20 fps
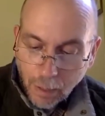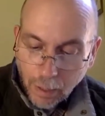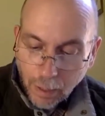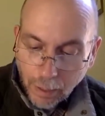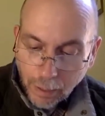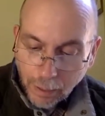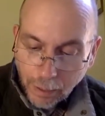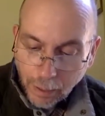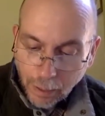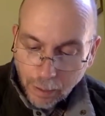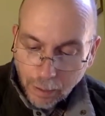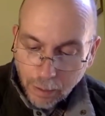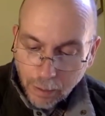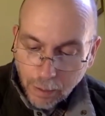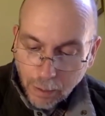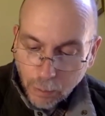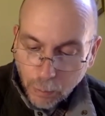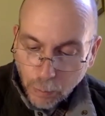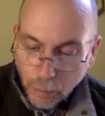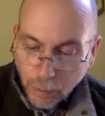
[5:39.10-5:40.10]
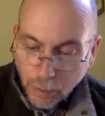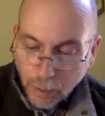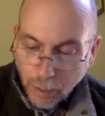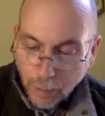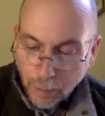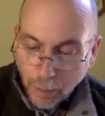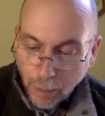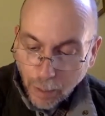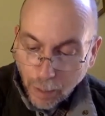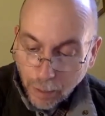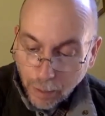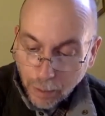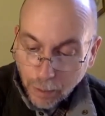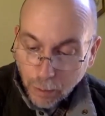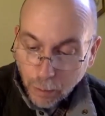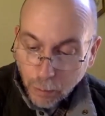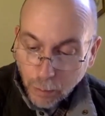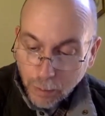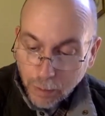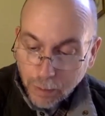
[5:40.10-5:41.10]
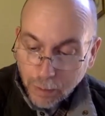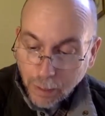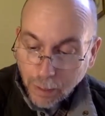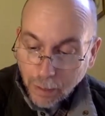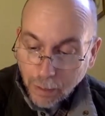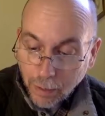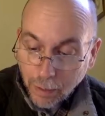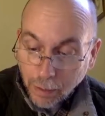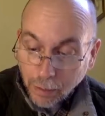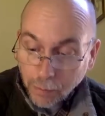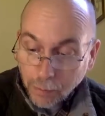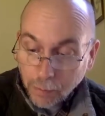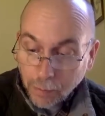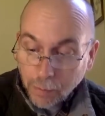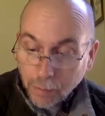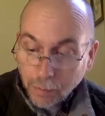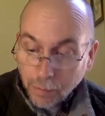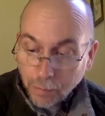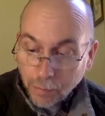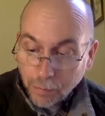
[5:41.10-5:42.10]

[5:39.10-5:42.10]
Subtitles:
Again, as we climb higher, we say this: